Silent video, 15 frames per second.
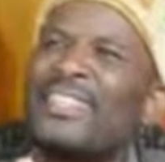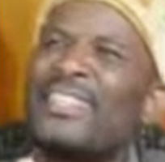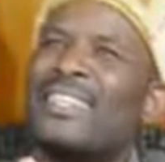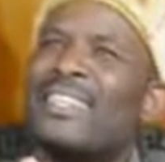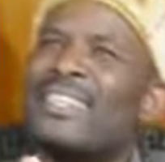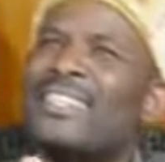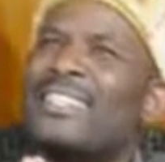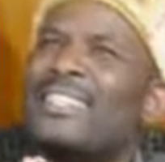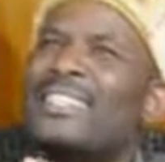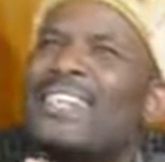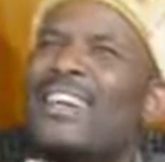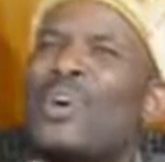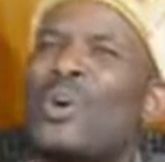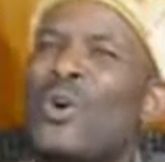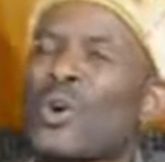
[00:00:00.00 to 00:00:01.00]
Then
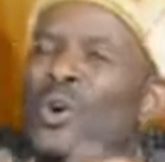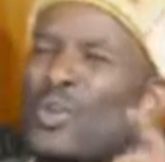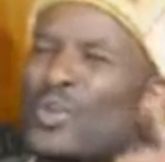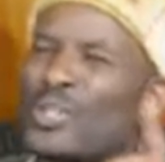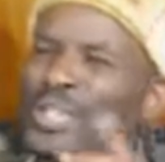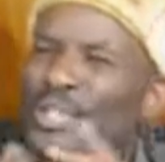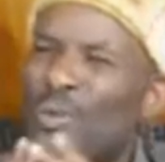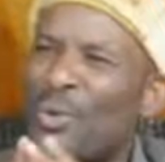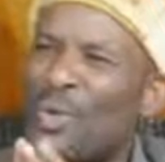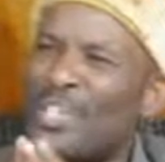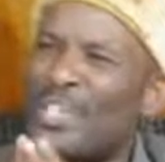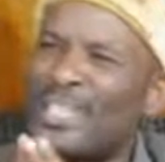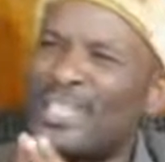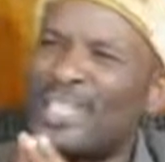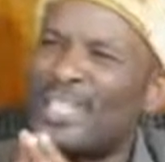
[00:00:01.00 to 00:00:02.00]
all those
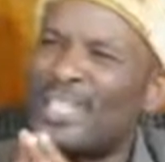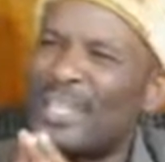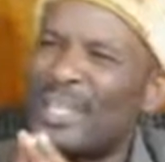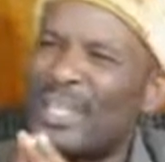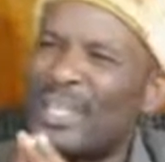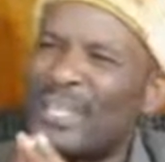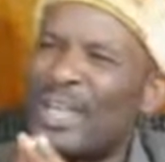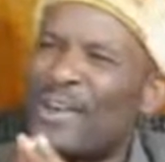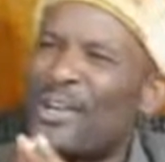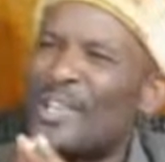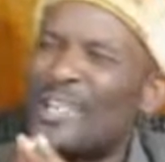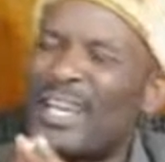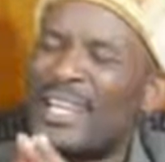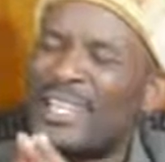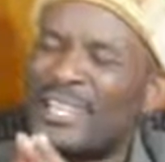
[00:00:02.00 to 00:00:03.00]
questions, as I
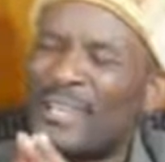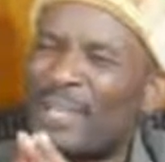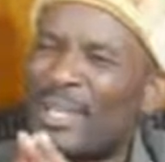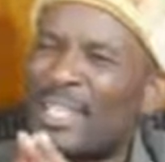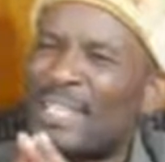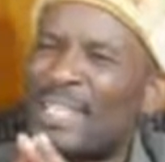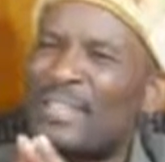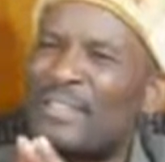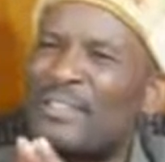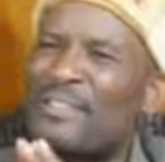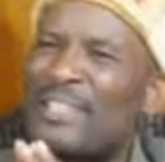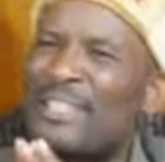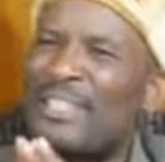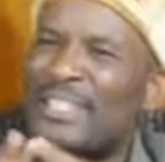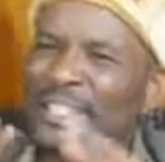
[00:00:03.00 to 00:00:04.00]
was asking myself
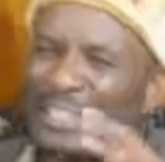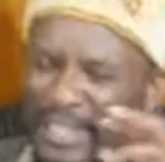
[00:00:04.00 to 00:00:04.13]
and